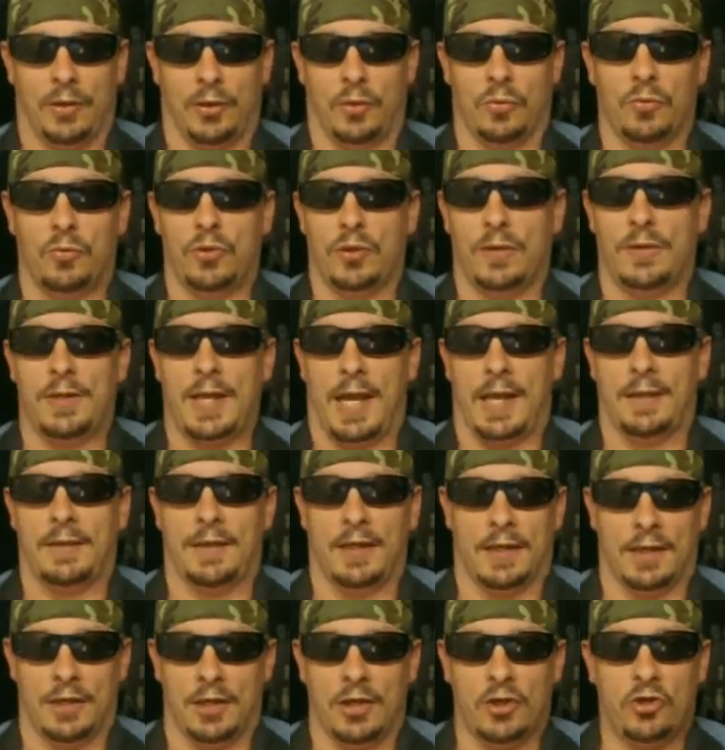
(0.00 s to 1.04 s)
you should take
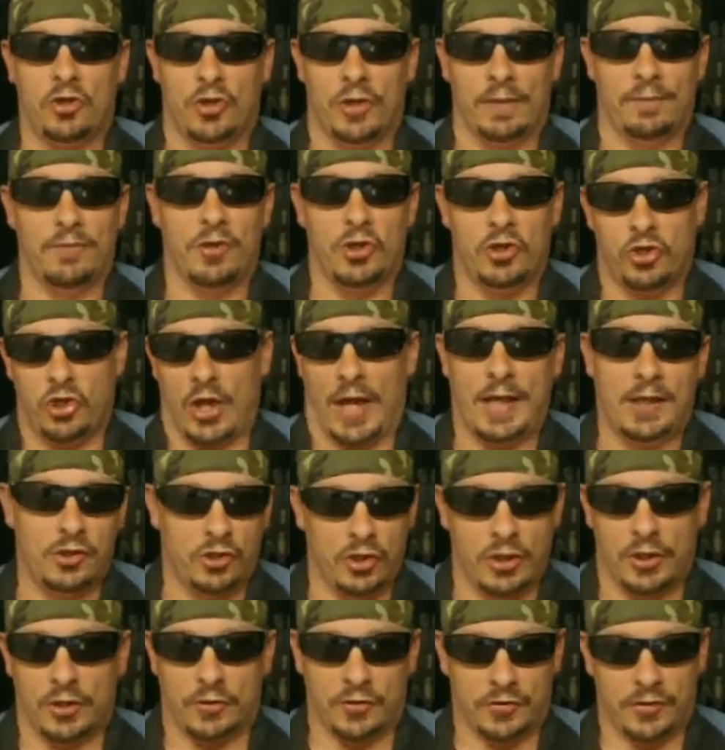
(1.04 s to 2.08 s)
the initiative to change
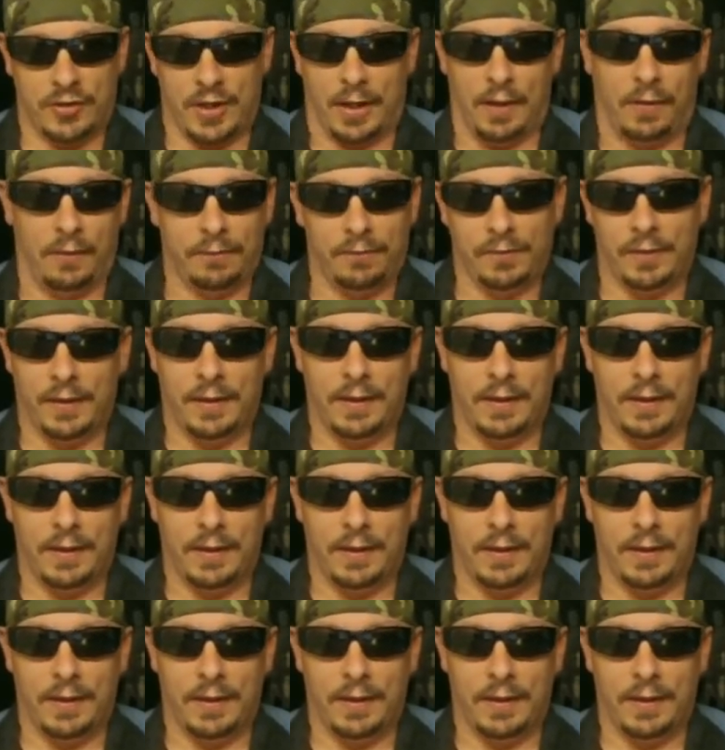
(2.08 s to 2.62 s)
it yourself